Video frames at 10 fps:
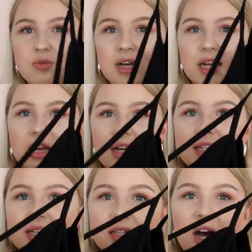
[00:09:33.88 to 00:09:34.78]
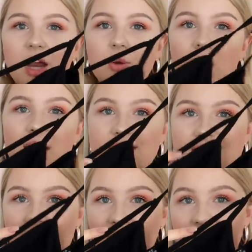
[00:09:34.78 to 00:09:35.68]
really nice design where there's
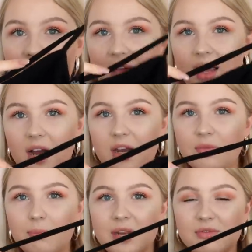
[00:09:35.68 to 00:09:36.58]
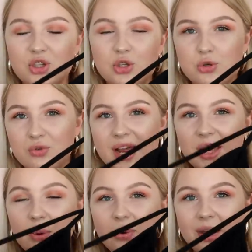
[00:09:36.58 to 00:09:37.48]
that kind of bit of
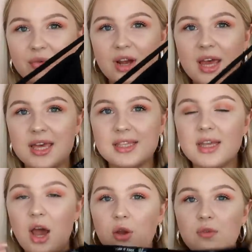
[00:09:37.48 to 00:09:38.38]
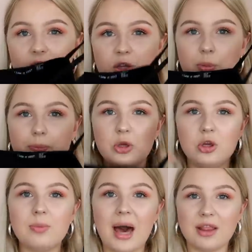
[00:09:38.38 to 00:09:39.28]
string or whatever it is over your
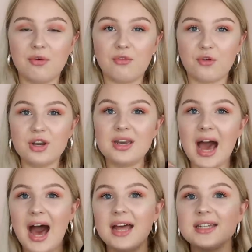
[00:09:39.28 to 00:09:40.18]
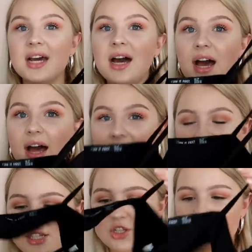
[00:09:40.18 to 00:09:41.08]
boob at the front. And
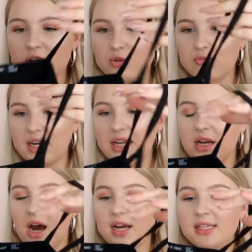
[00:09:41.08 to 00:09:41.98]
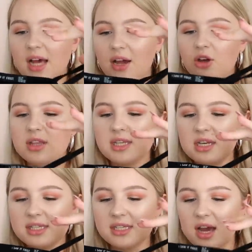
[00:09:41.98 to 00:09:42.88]
this just looks really nice. I got this in
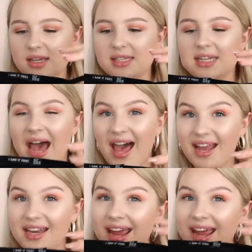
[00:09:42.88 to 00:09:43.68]
a size 10.